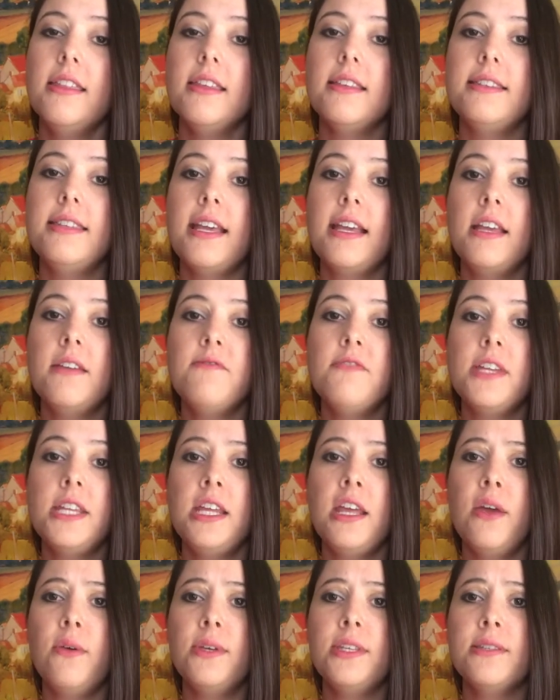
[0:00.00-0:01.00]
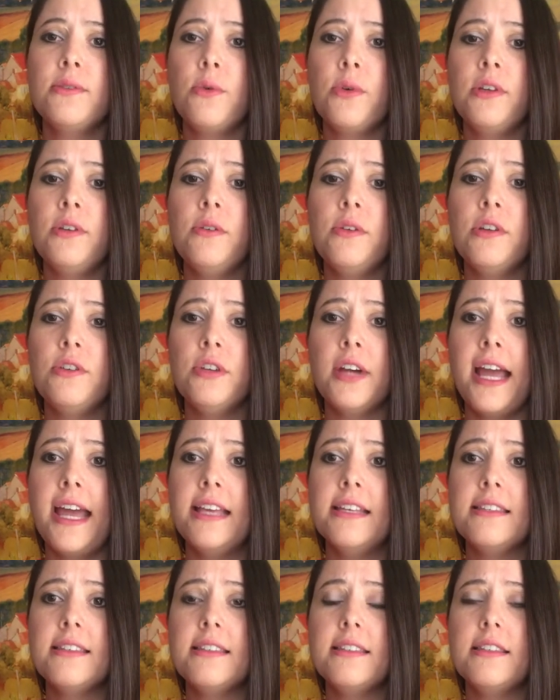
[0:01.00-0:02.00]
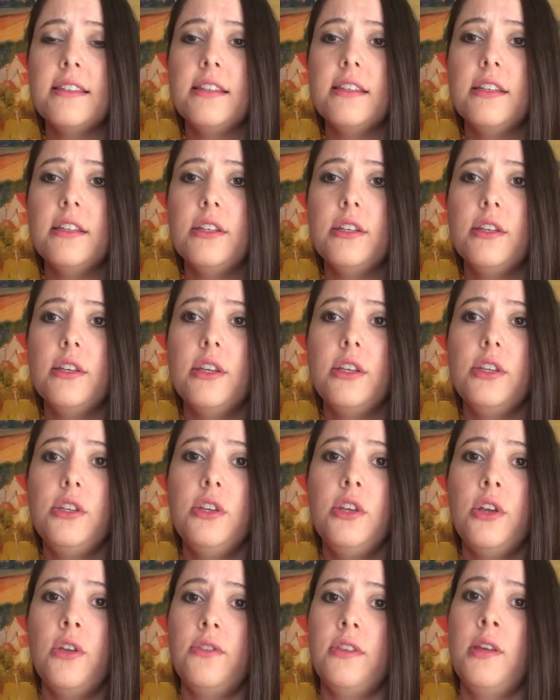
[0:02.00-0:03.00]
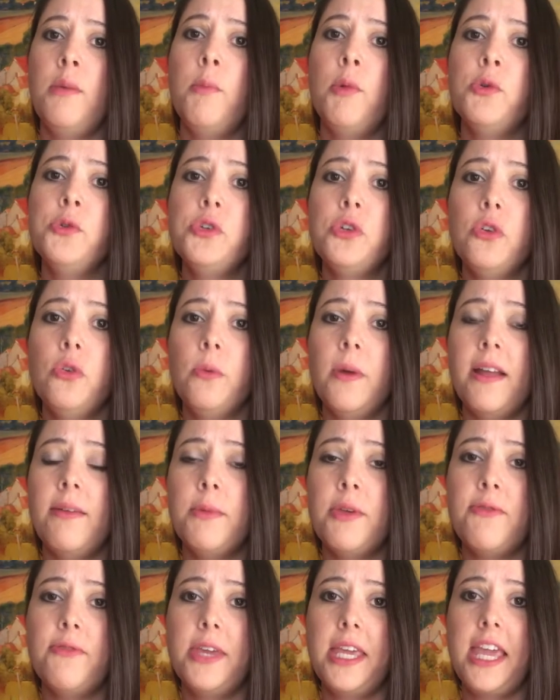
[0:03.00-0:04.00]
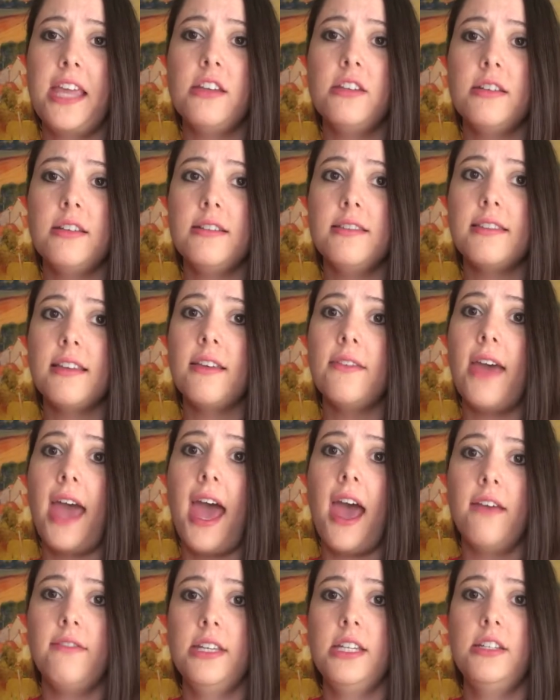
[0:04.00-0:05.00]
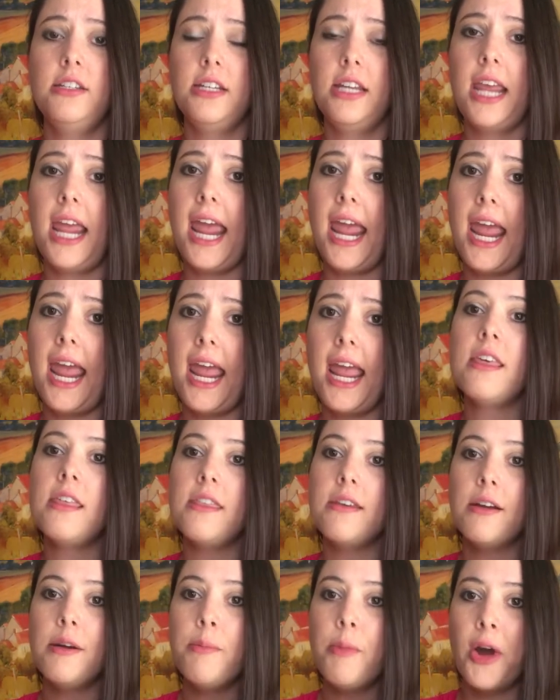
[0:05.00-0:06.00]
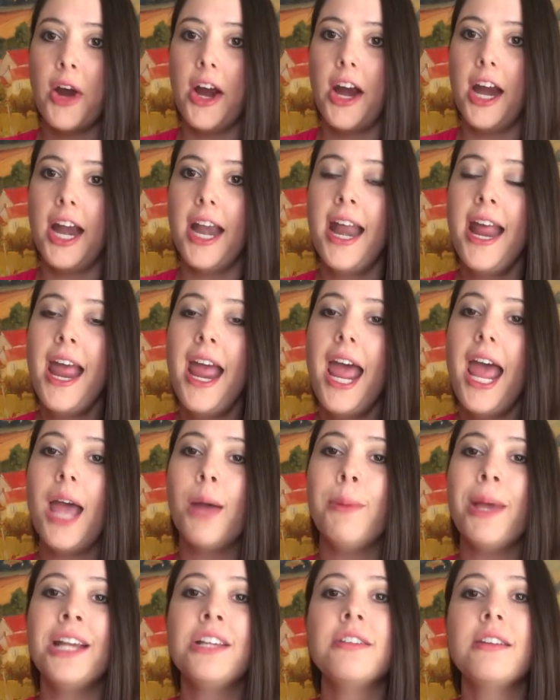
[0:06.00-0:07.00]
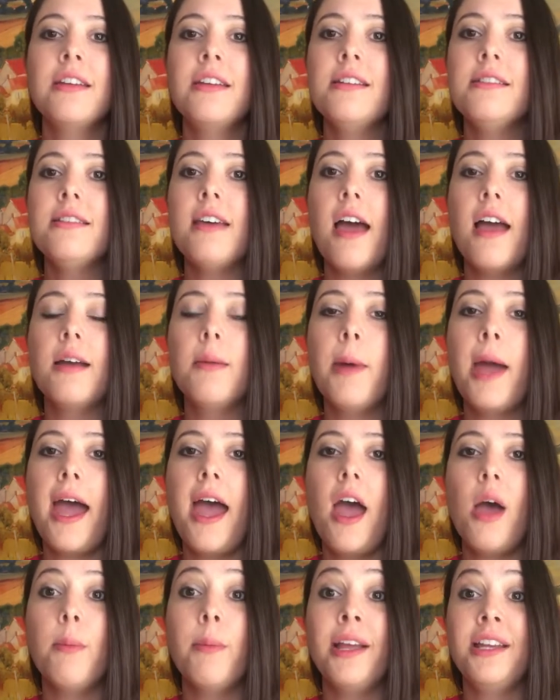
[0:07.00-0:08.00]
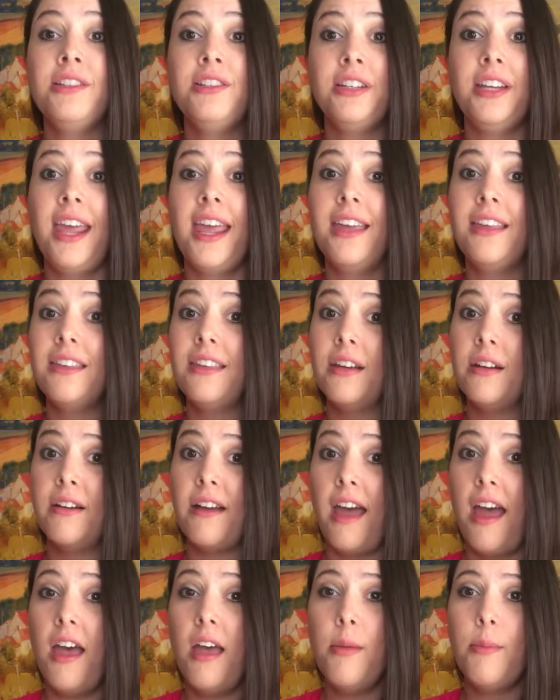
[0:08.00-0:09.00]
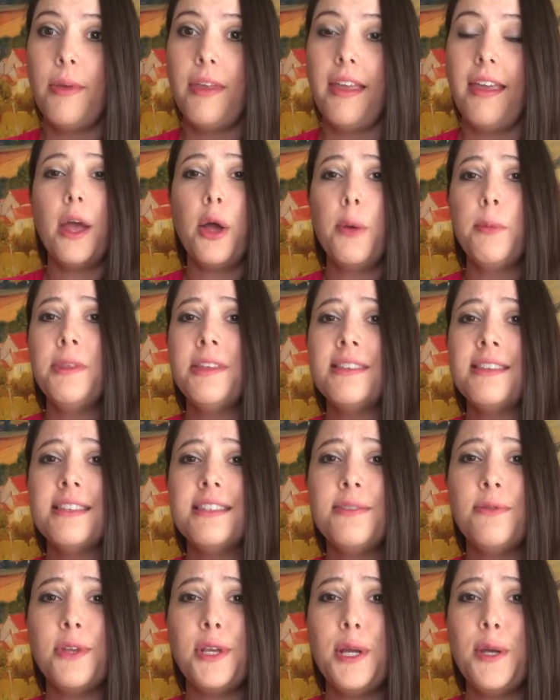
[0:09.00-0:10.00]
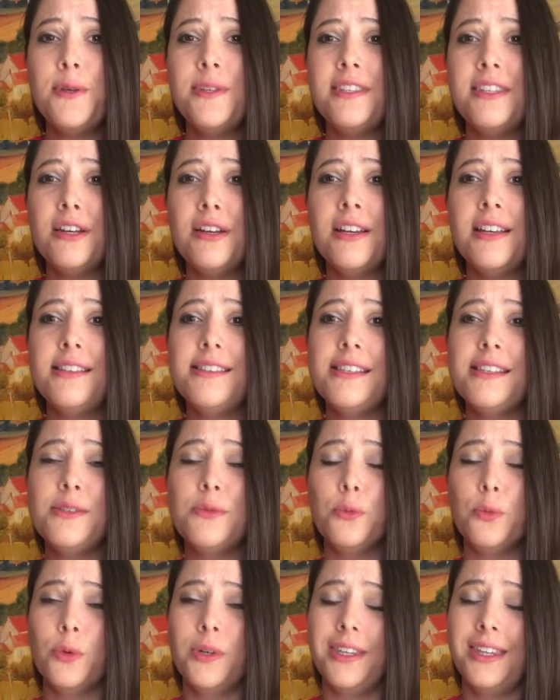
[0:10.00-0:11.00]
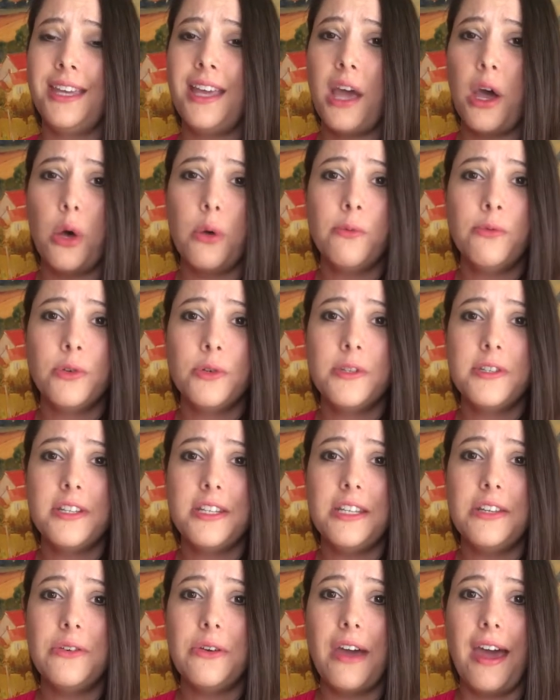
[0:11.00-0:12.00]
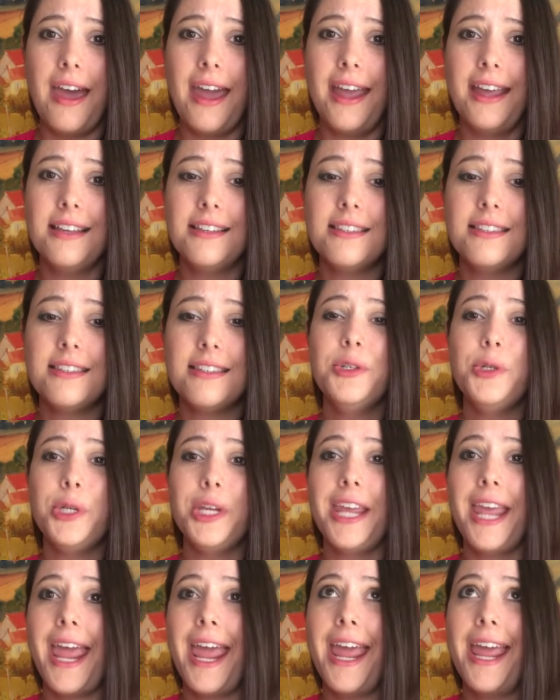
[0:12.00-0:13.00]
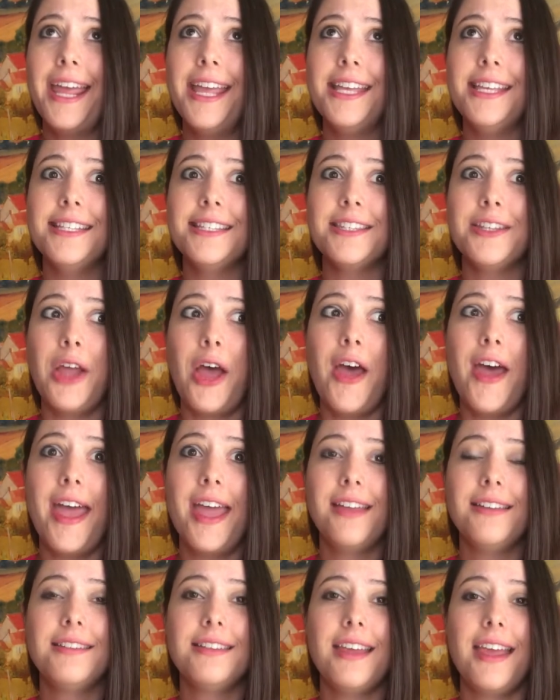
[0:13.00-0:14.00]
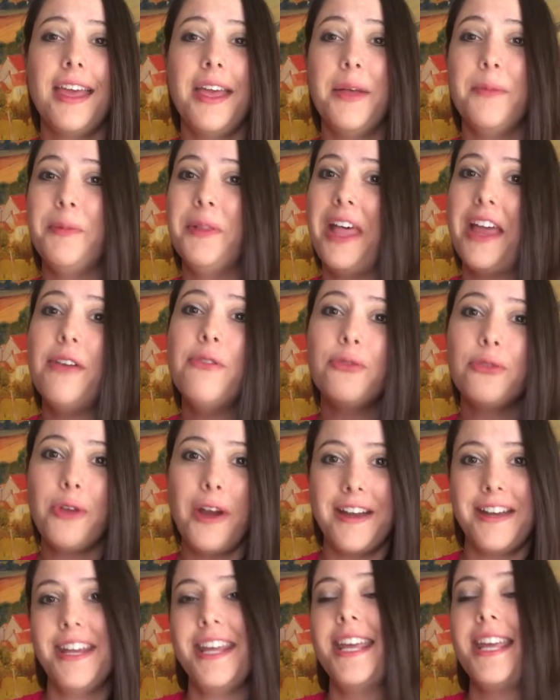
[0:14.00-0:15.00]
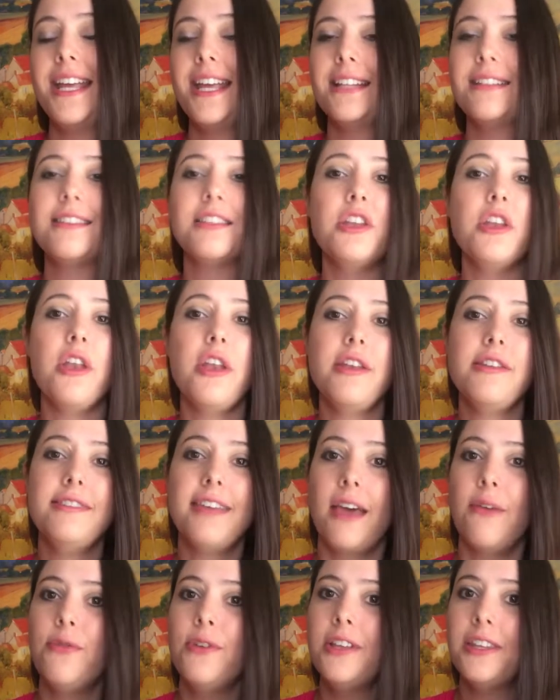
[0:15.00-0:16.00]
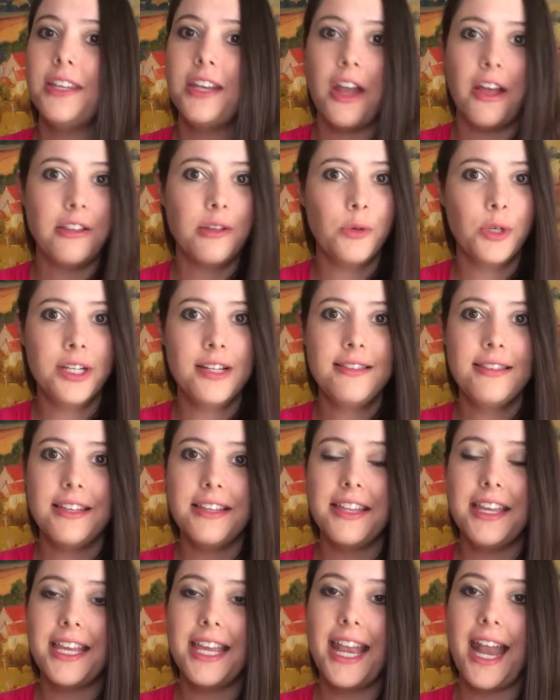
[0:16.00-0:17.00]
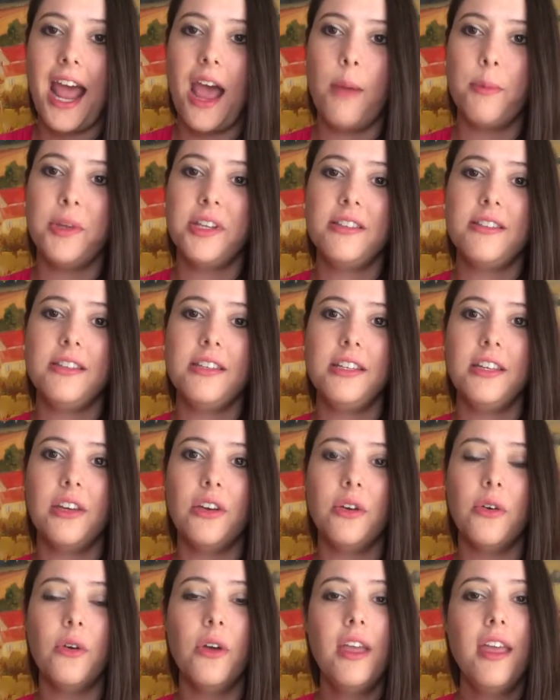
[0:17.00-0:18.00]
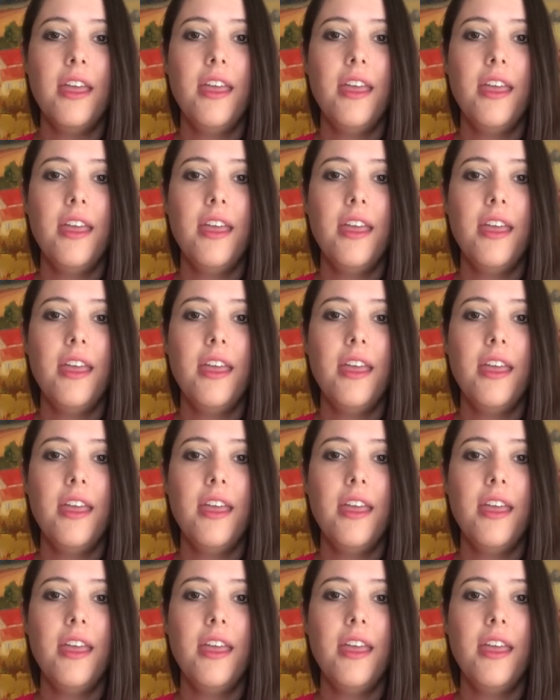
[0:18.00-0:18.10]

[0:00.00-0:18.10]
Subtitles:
The second video is going to address the emotional ramifications of having GA. In the third part, I'm actually going to talk about how my GA cleared up. I hope that this video series is really helpful to you guys. GA is not life-threatening. It's definitely not the worst thing that could happen to you.